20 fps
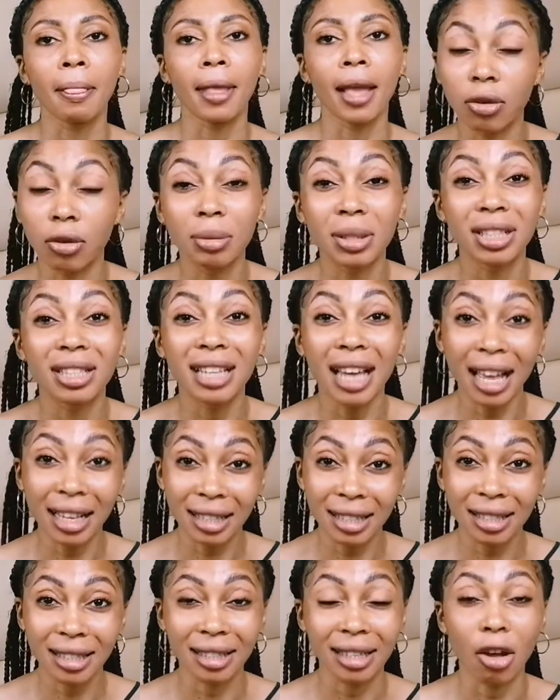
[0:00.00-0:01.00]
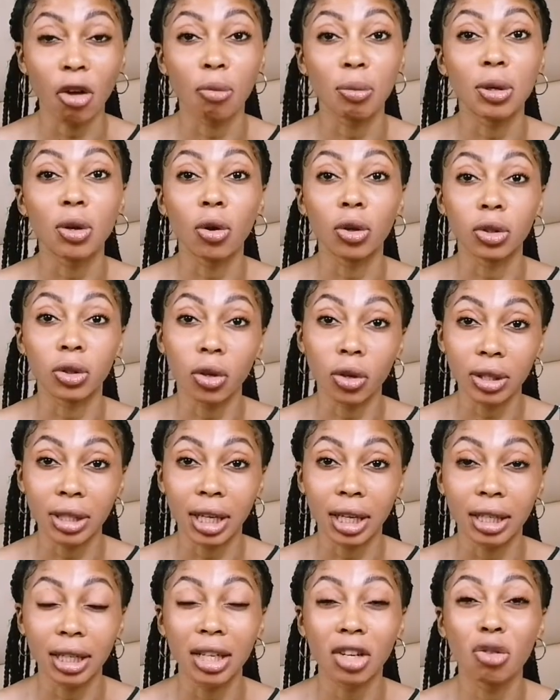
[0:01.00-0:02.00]
from the tests that will be
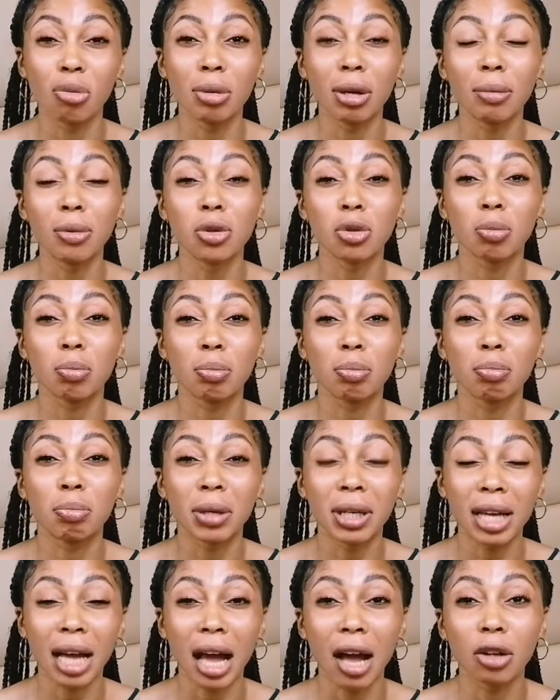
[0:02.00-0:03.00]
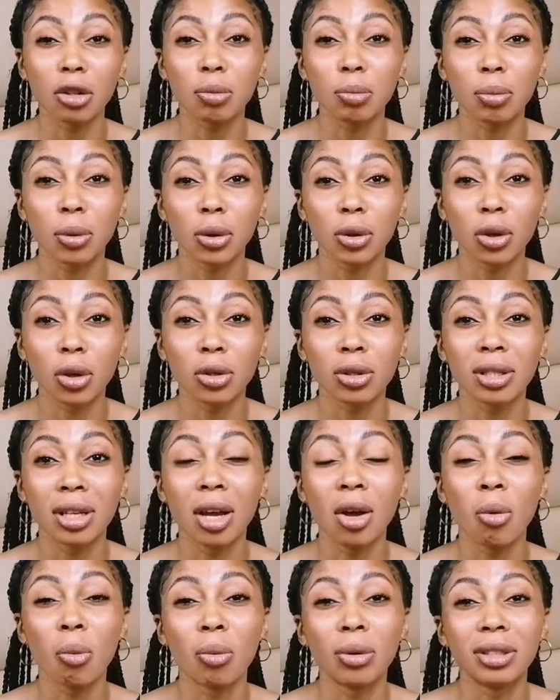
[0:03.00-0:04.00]
conducted, you'll be able to pick out
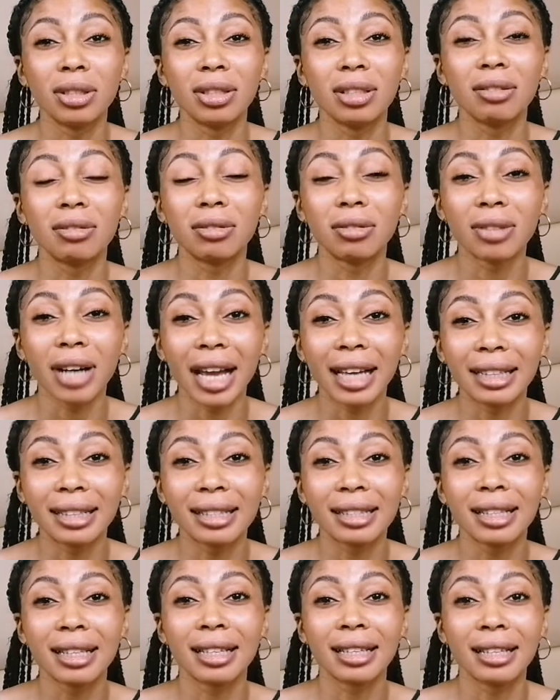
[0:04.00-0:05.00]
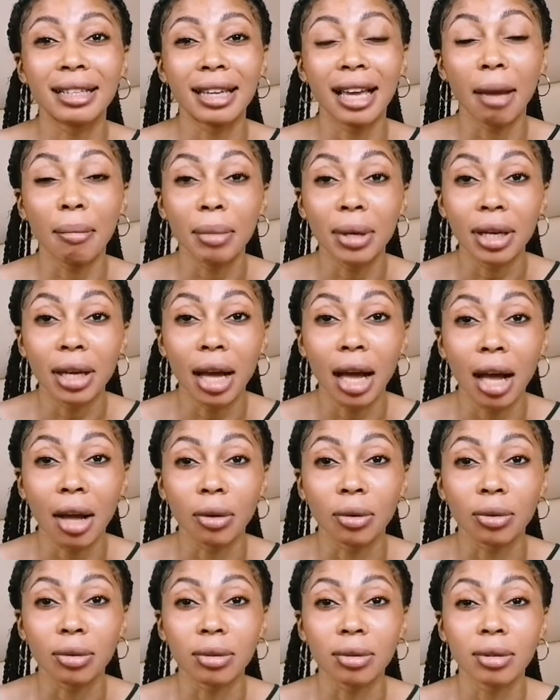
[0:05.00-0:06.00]
products with the right
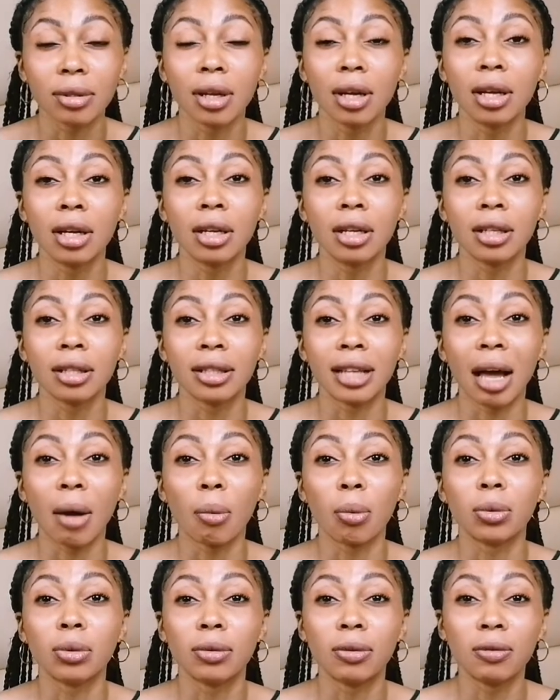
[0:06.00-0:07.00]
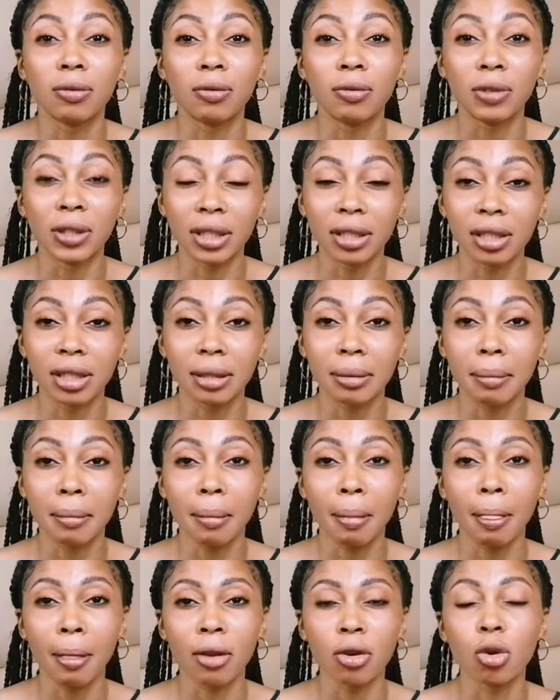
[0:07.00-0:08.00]
chemicals that would fit
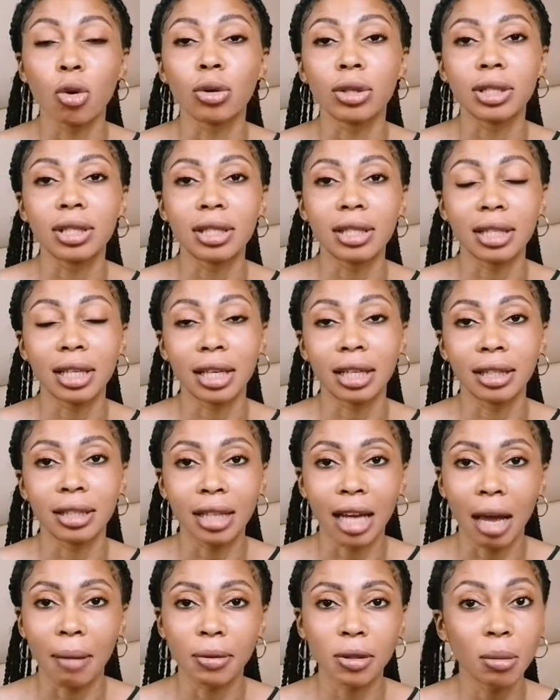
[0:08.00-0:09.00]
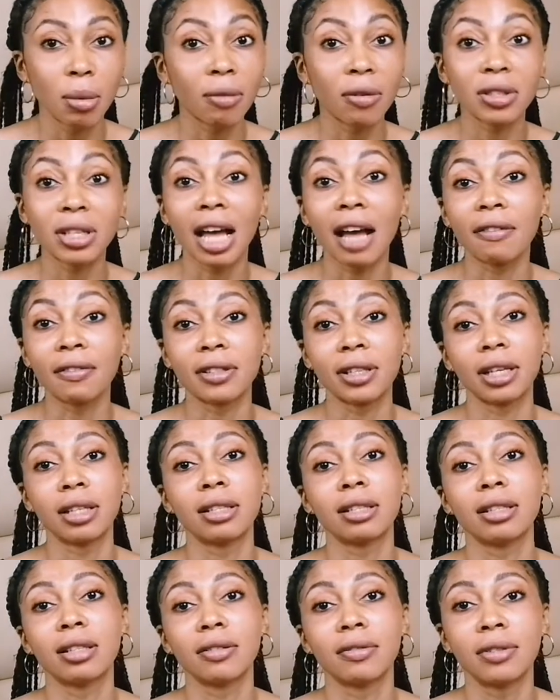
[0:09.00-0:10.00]
your skin type. Some of us have
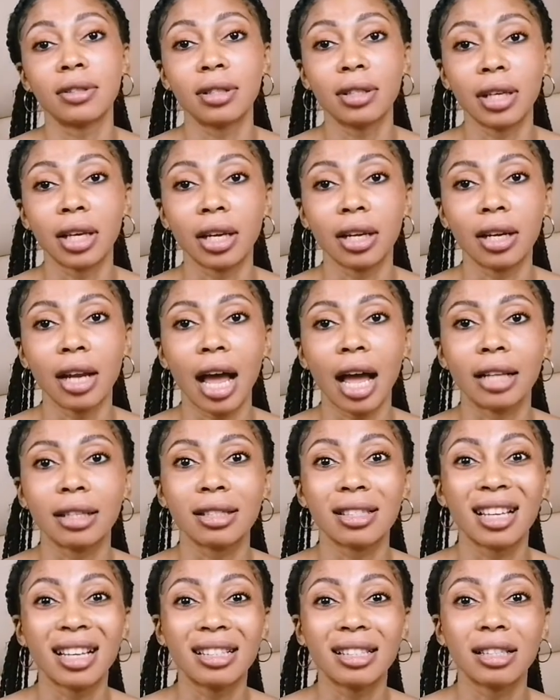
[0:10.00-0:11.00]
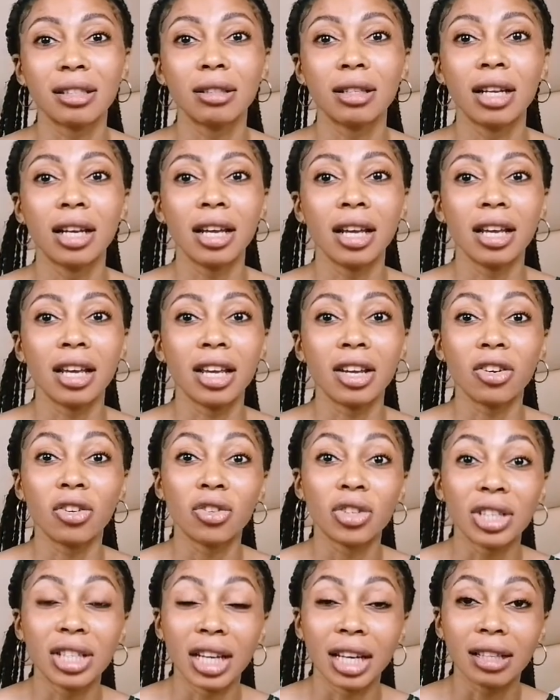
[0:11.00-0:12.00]
sensitive skin and certain
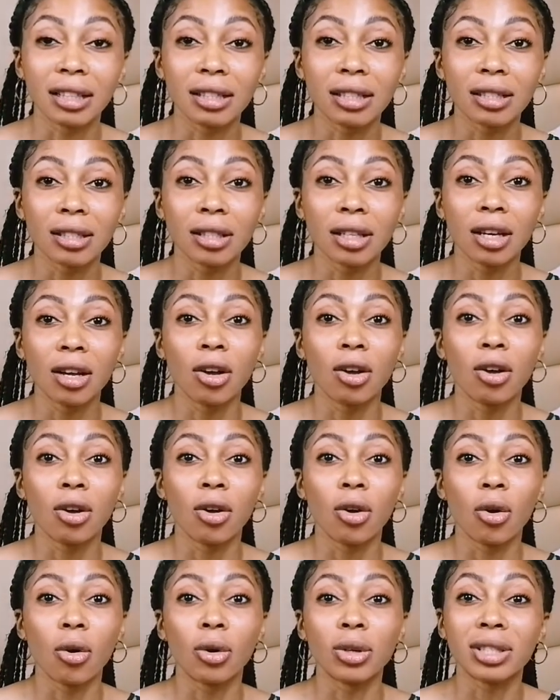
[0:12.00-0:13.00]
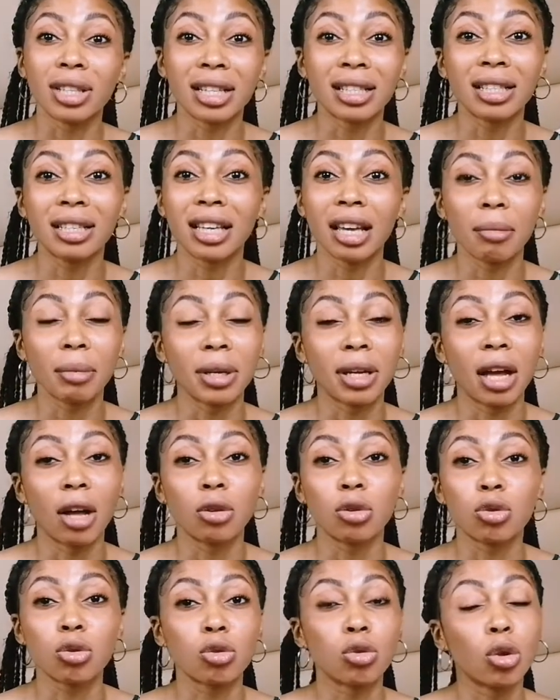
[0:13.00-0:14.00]
ingredients or certain
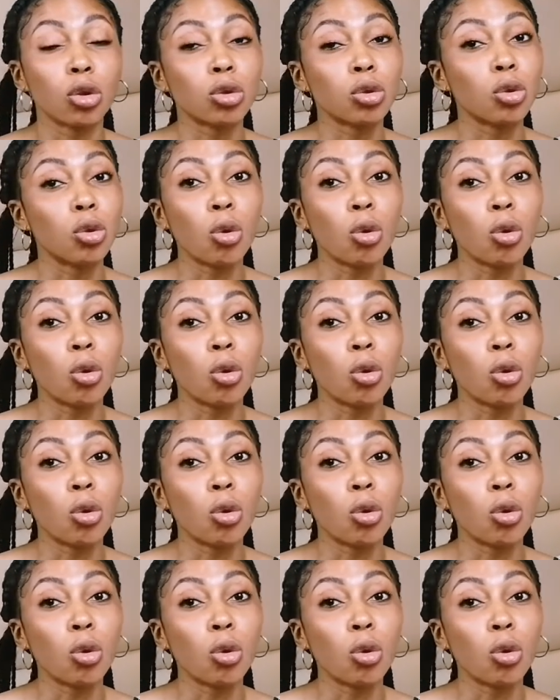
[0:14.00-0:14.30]
chemicals do not